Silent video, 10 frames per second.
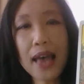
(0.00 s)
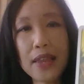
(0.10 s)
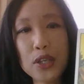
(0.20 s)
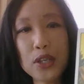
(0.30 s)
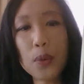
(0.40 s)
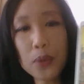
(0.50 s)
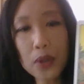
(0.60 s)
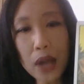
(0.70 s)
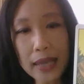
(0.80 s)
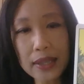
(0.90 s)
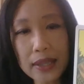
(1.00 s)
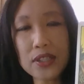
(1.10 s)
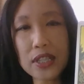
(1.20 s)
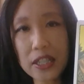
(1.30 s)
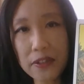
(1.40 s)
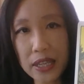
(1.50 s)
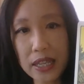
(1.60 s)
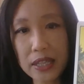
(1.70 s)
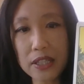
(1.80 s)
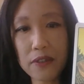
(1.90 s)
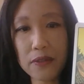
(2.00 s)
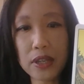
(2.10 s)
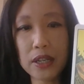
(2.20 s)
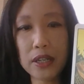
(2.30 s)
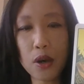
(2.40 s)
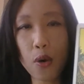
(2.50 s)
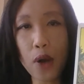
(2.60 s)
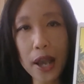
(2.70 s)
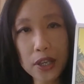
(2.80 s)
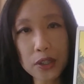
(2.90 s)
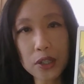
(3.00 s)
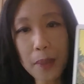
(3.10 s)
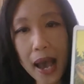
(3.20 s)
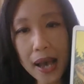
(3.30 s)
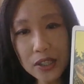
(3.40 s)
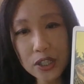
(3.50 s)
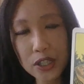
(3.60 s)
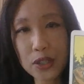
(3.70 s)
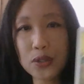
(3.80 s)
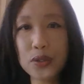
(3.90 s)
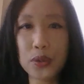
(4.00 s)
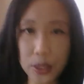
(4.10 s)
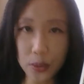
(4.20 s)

and then you apply the significance of the oracular passages to the